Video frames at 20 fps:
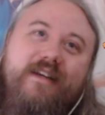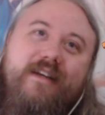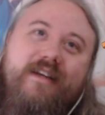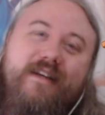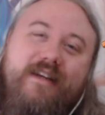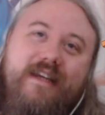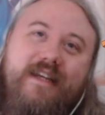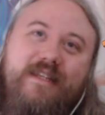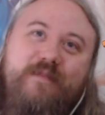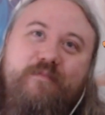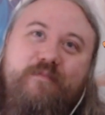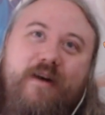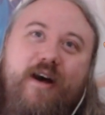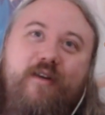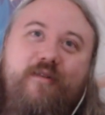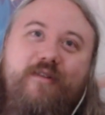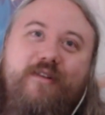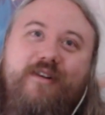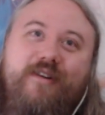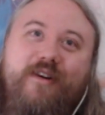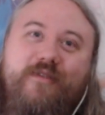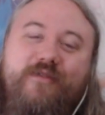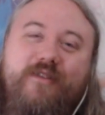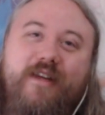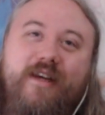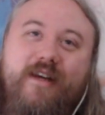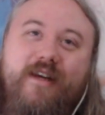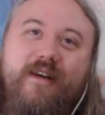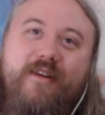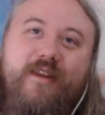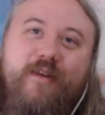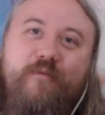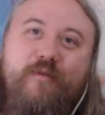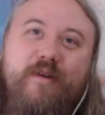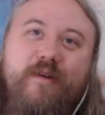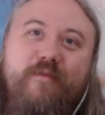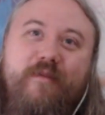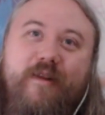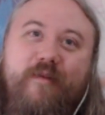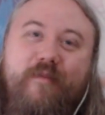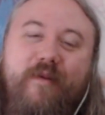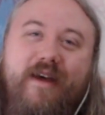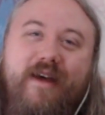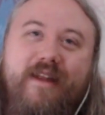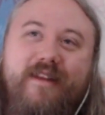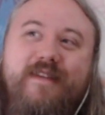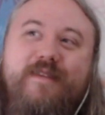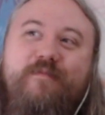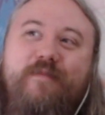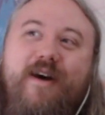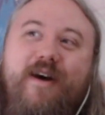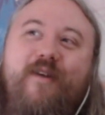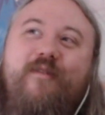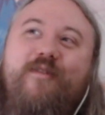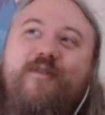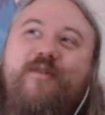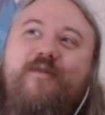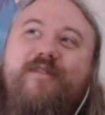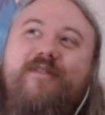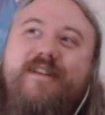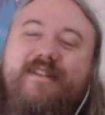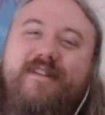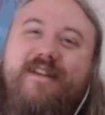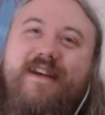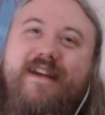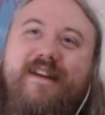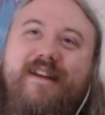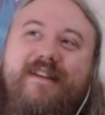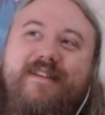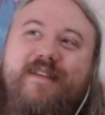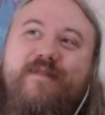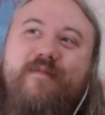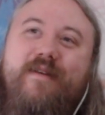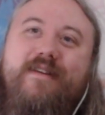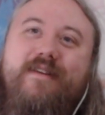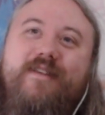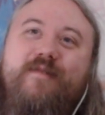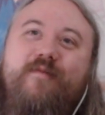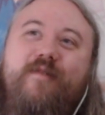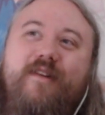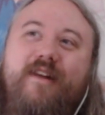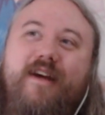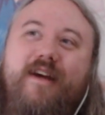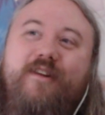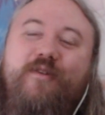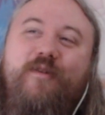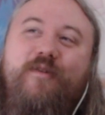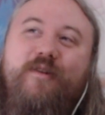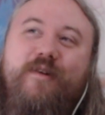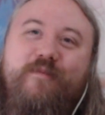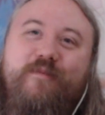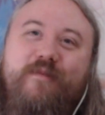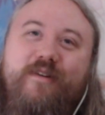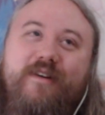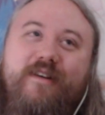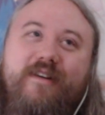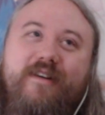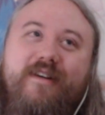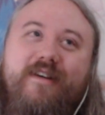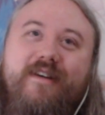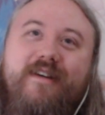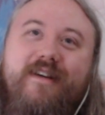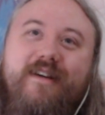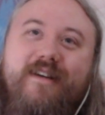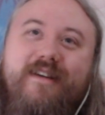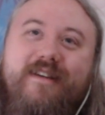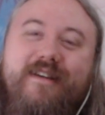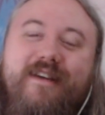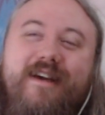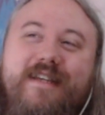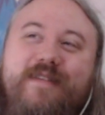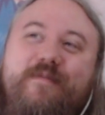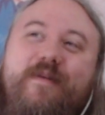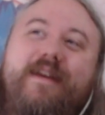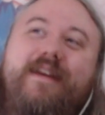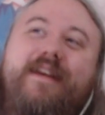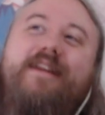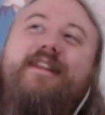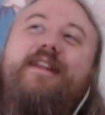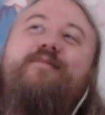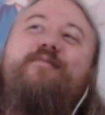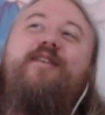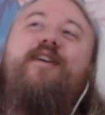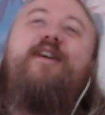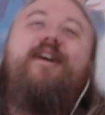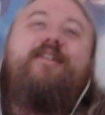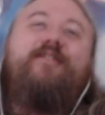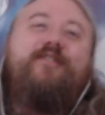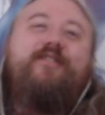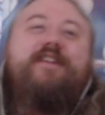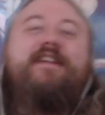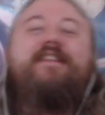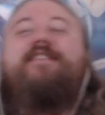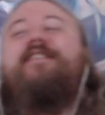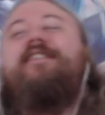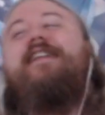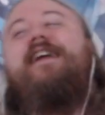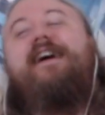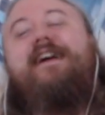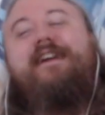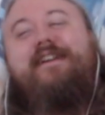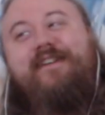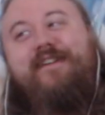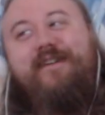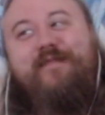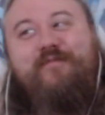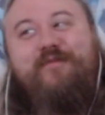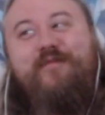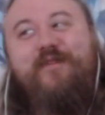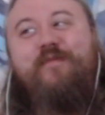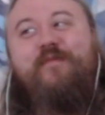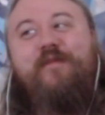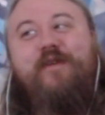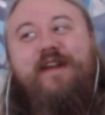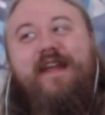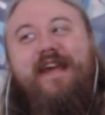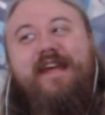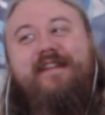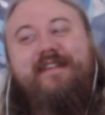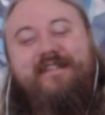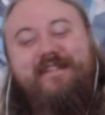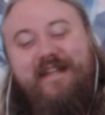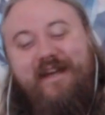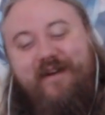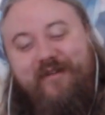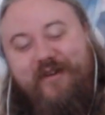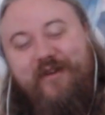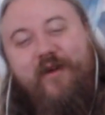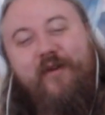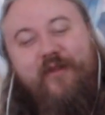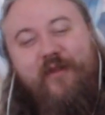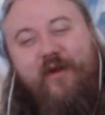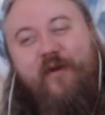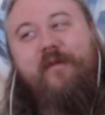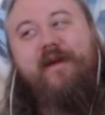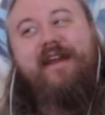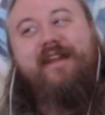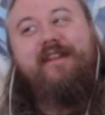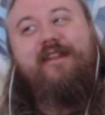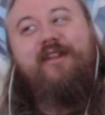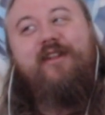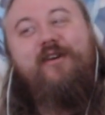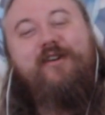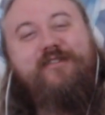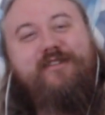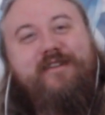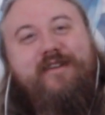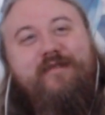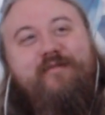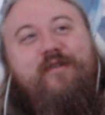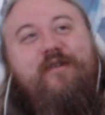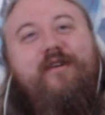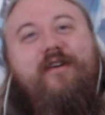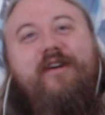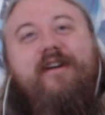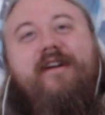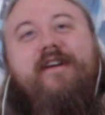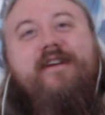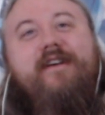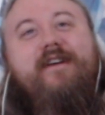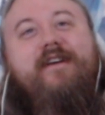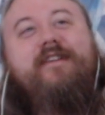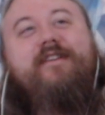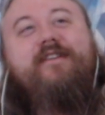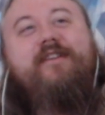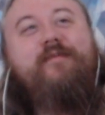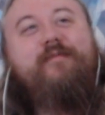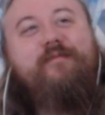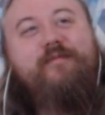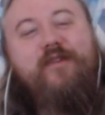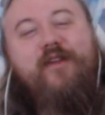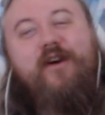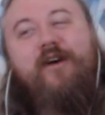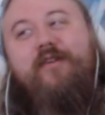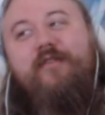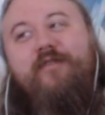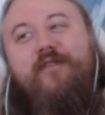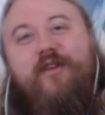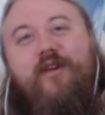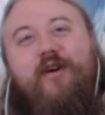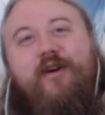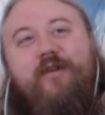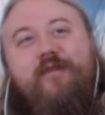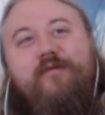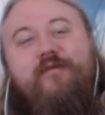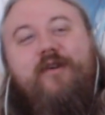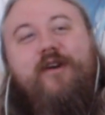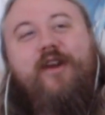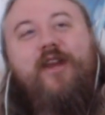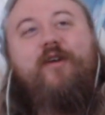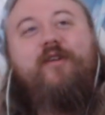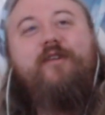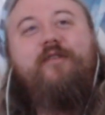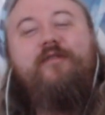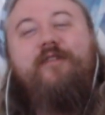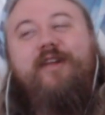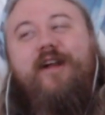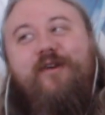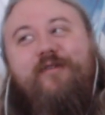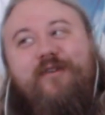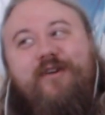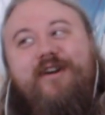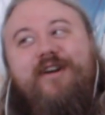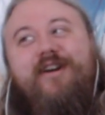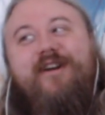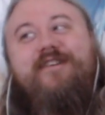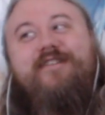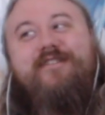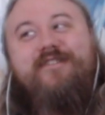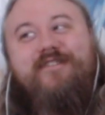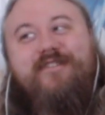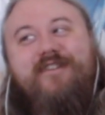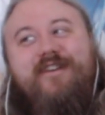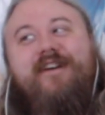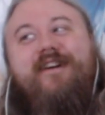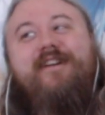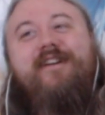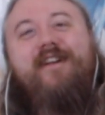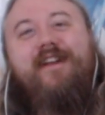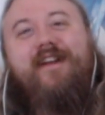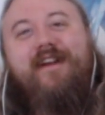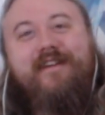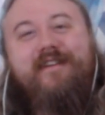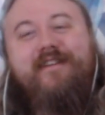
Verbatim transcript: His power of the, the women, man. His power over his ladies. He makes them all adorable. Yeah, he's making them all turn into, like, uh, proper ladies now. Not, not breaking the laws anymore. They're, they're, you know, working on the flowers. Yeah, they're, like,